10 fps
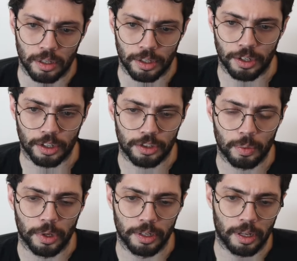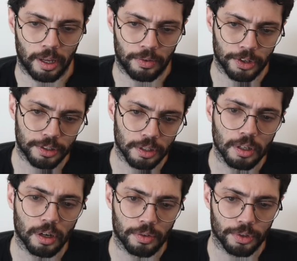here it's when
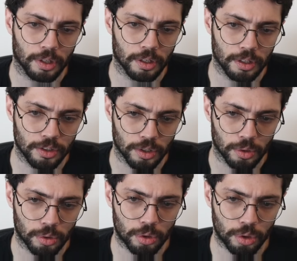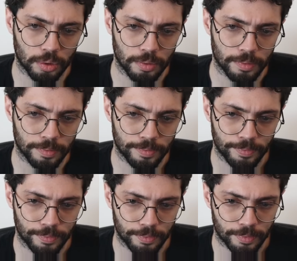FST of E is equal to true,
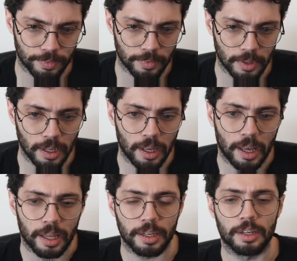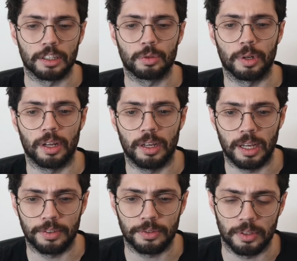and here it's when
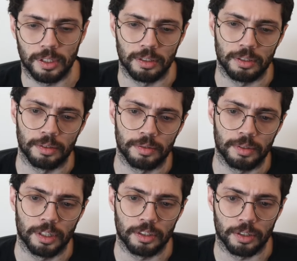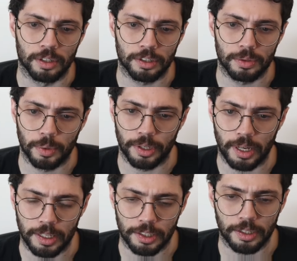S
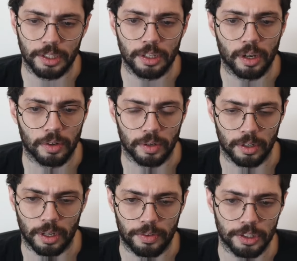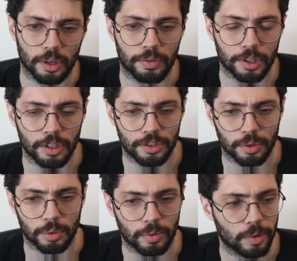and D FST of E is
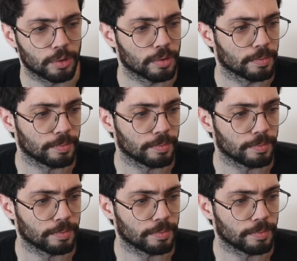equal to false.